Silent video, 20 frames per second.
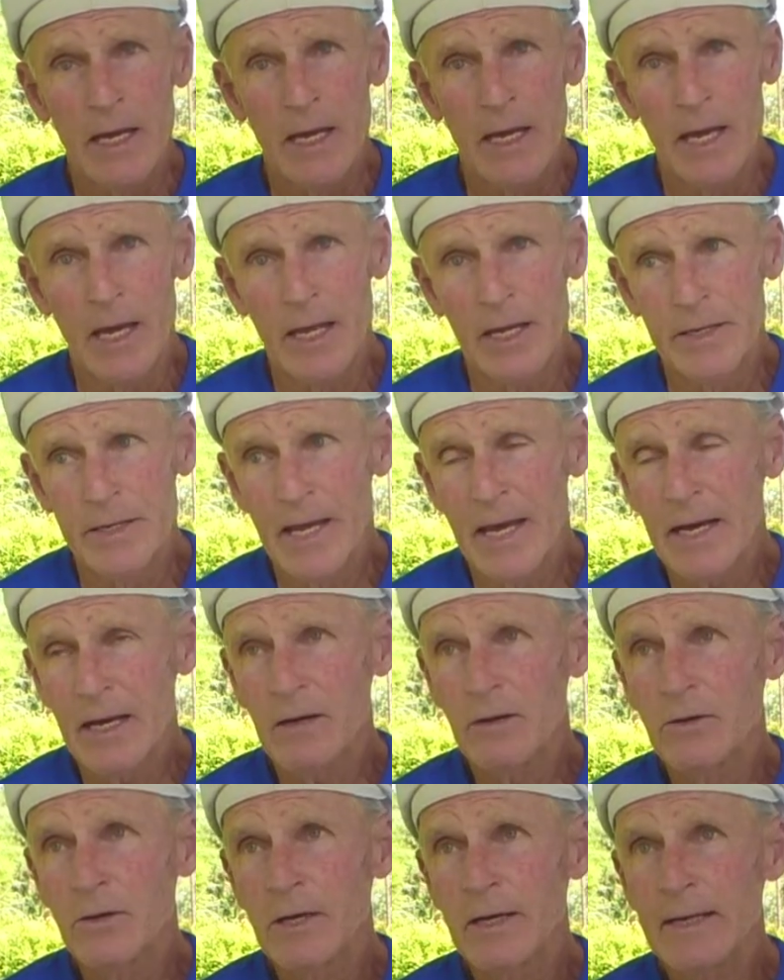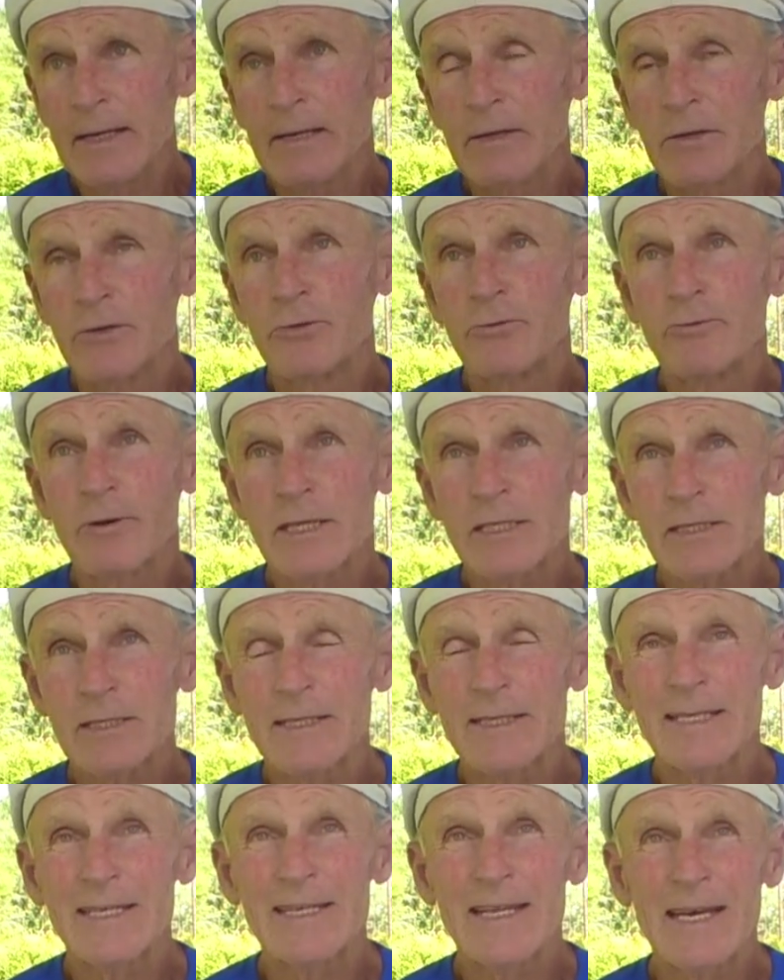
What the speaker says: and now the rest of the